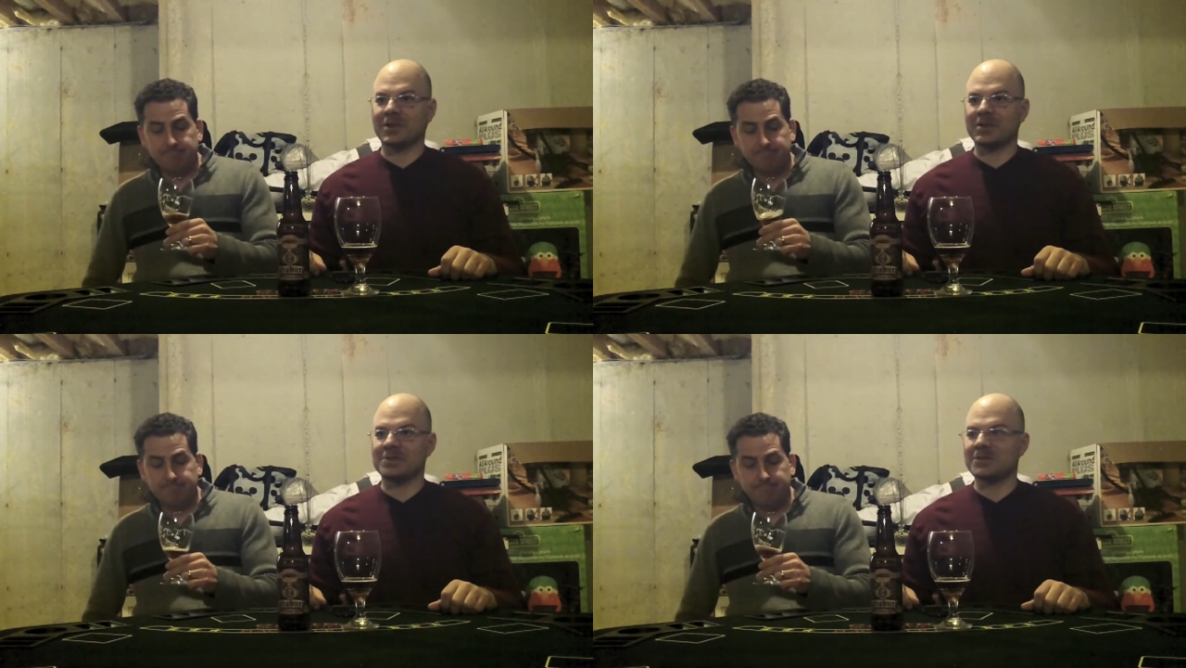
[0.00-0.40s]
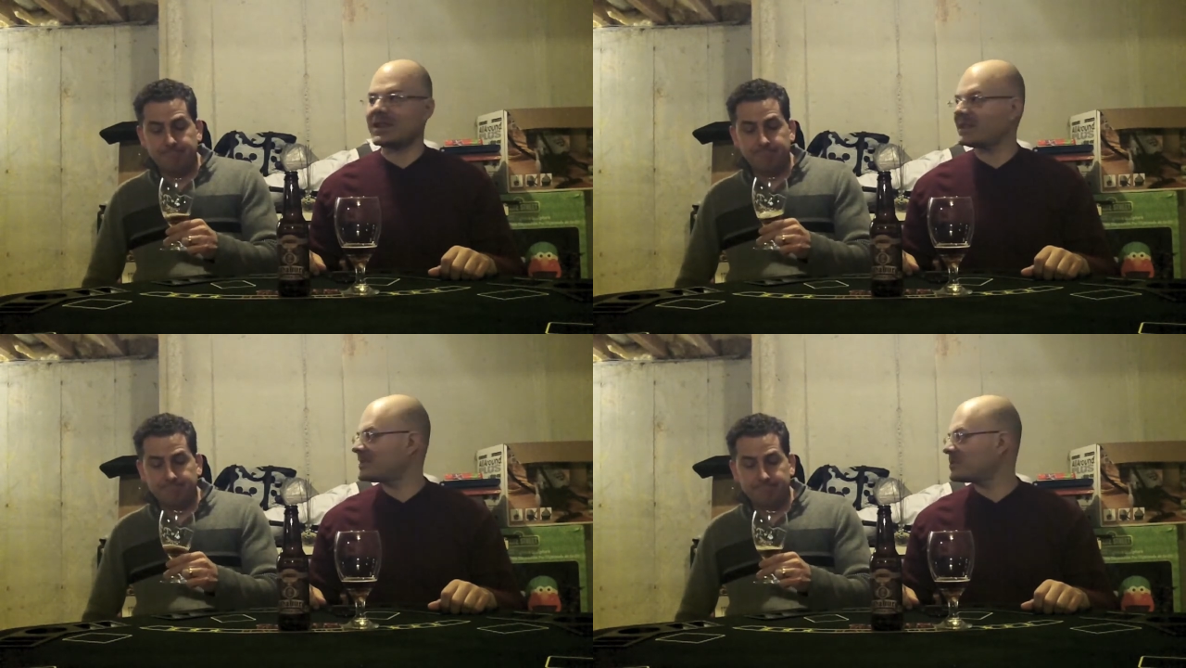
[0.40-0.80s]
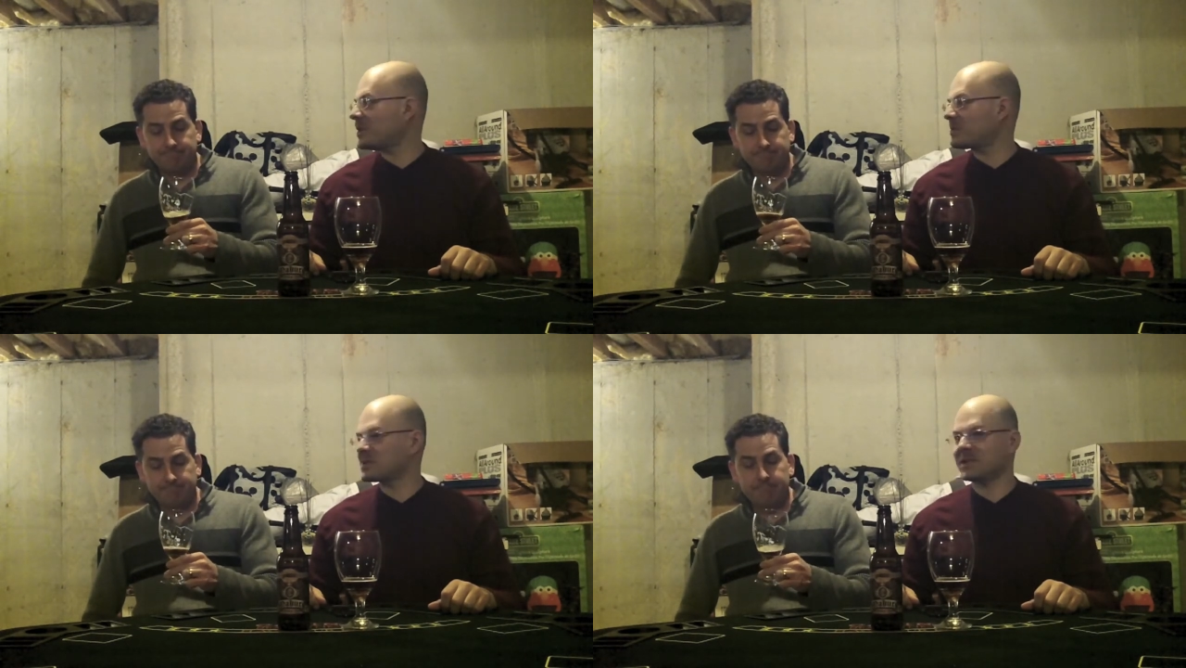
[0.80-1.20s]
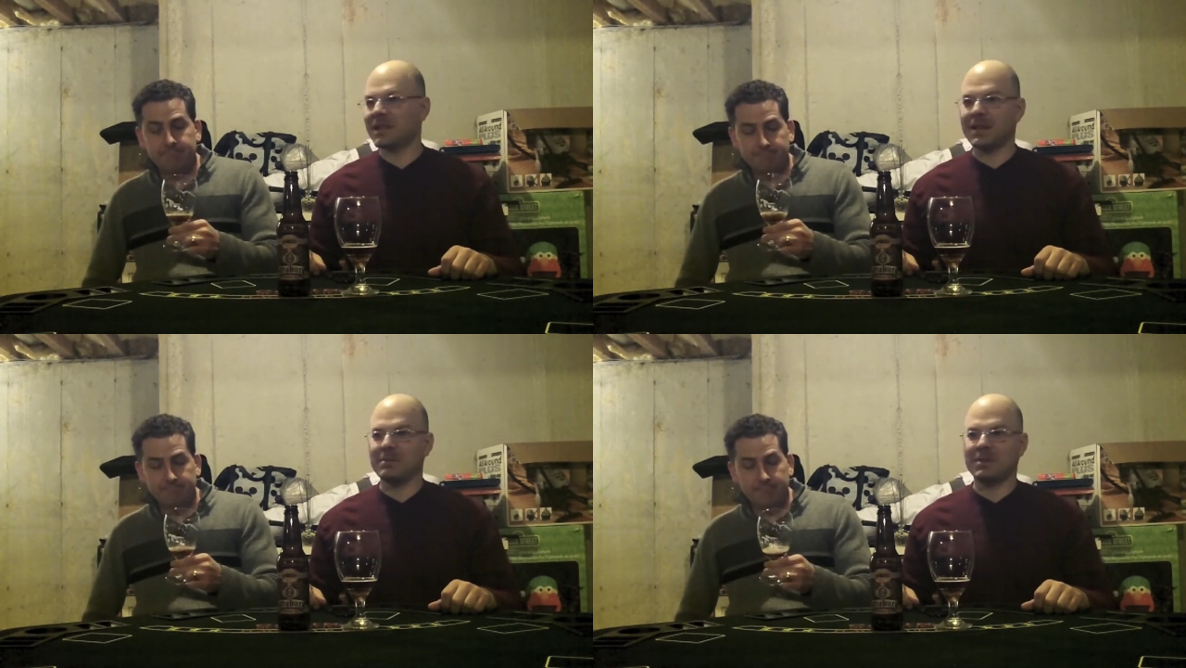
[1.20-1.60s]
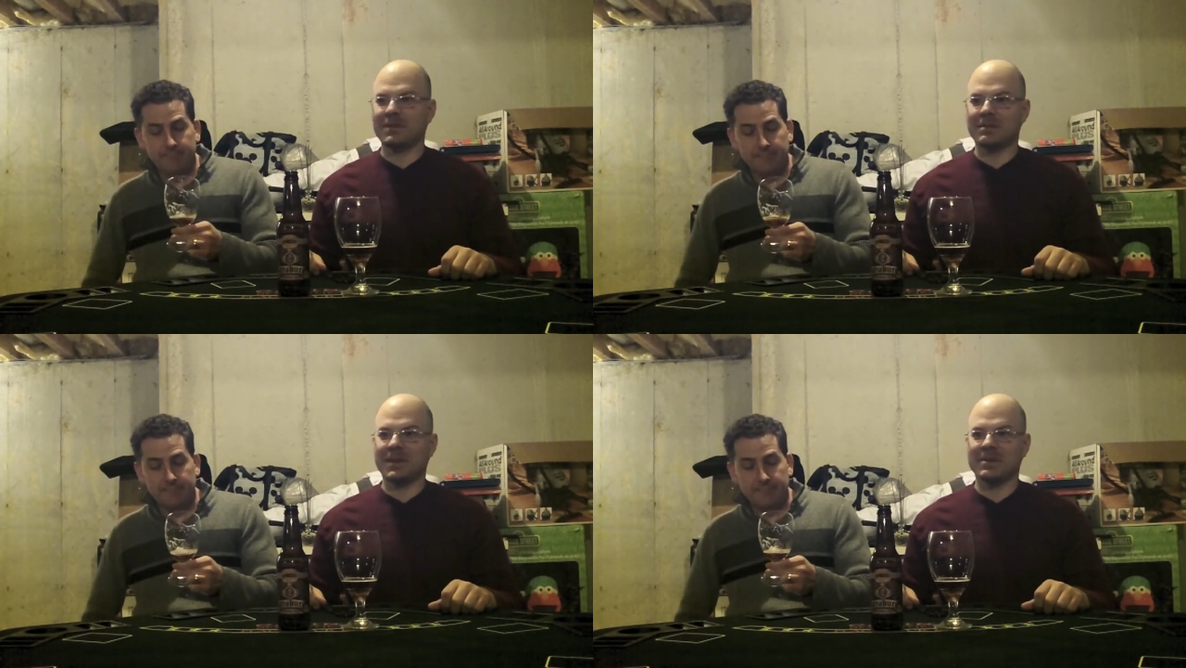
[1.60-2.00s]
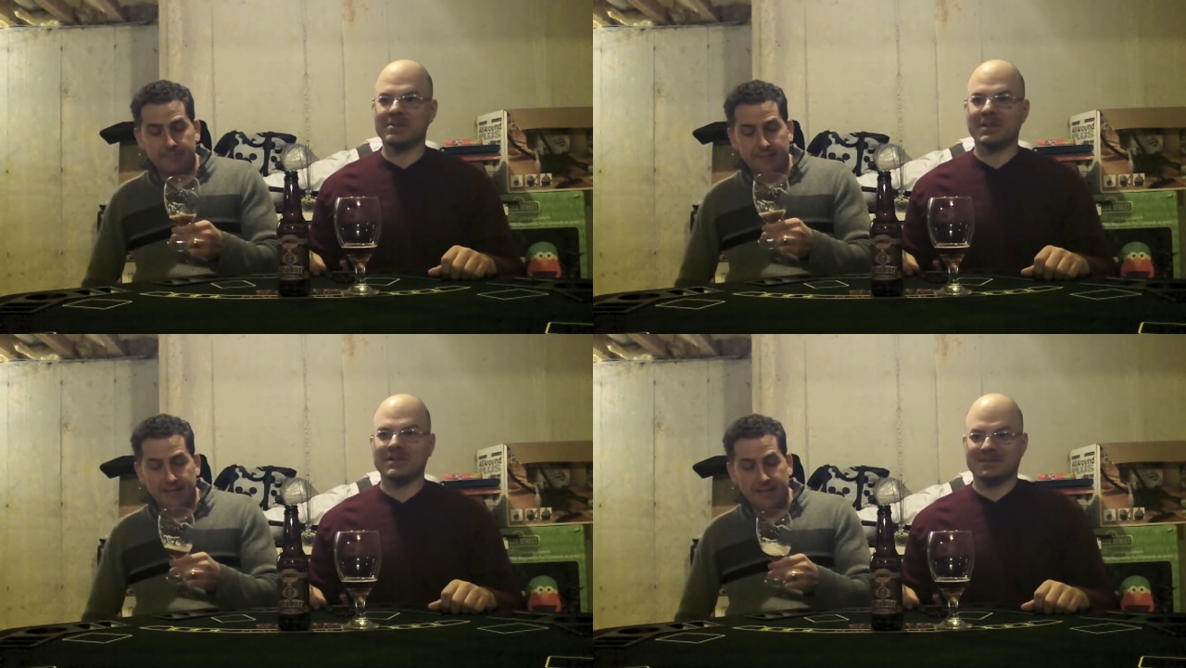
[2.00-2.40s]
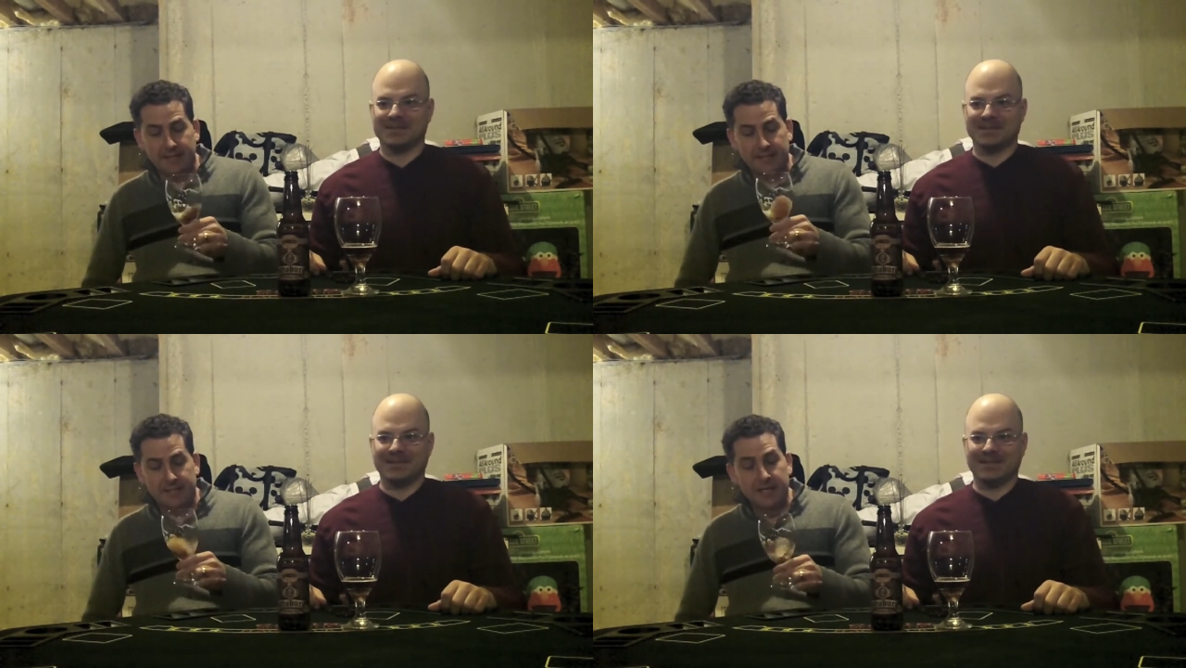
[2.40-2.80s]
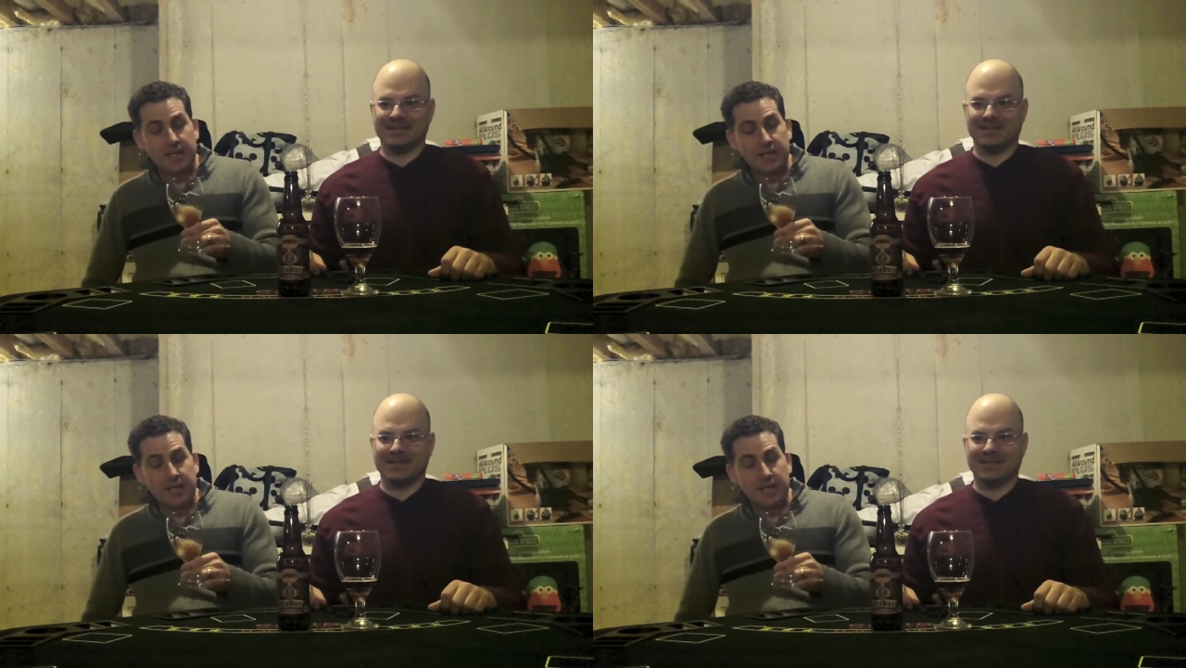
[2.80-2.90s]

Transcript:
Speaker 1: all those 10 and 12 percent ABV beers. Yes.